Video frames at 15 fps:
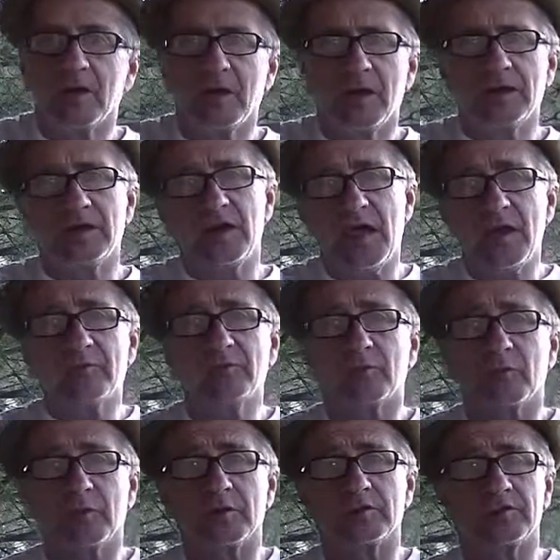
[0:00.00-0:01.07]
And then
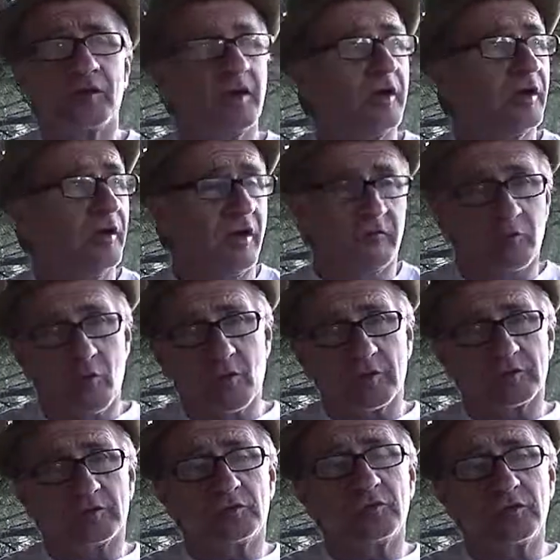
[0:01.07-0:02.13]
afterwards, of
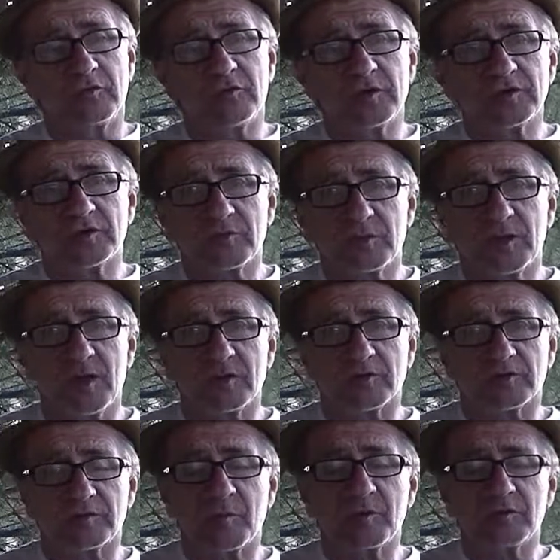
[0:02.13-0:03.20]
course, to the victor belong the
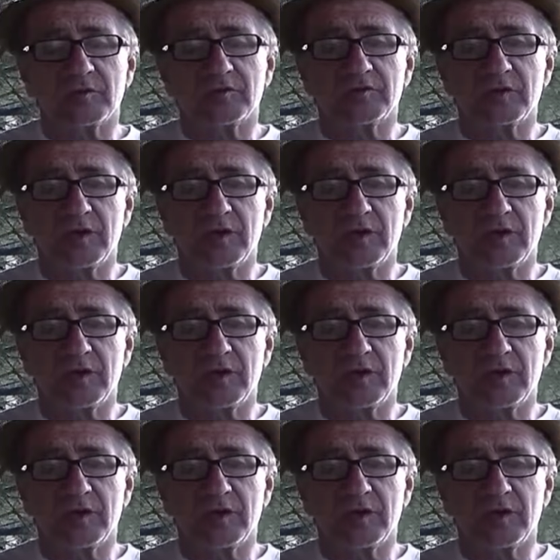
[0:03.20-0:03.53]
spoils,